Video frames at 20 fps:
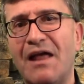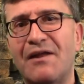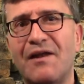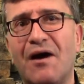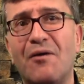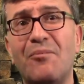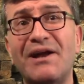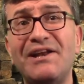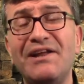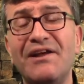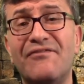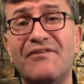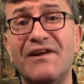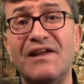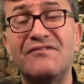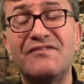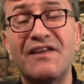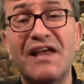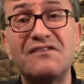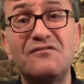Now, my dear
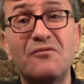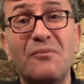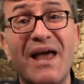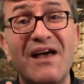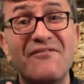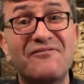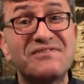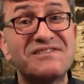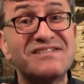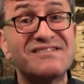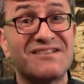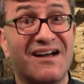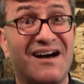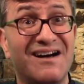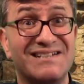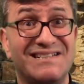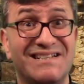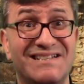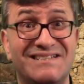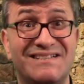friends, as we have
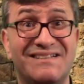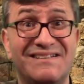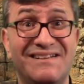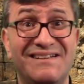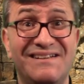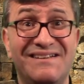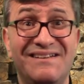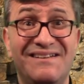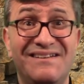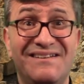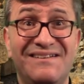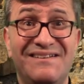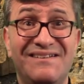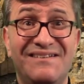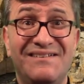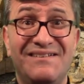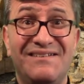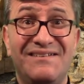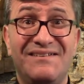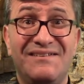started
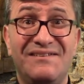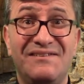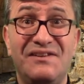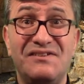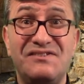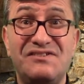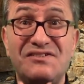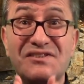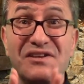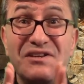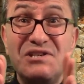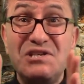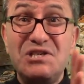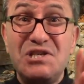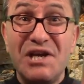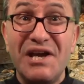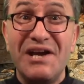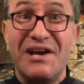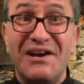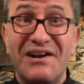this
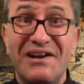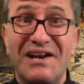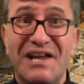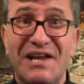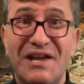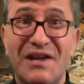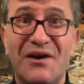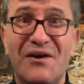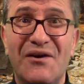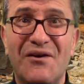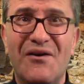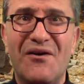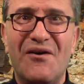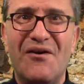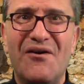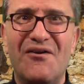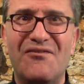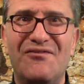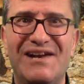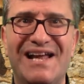journey
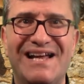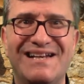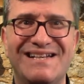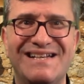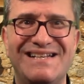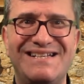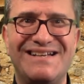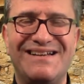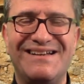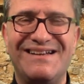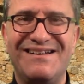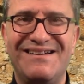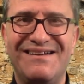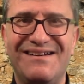of Lent,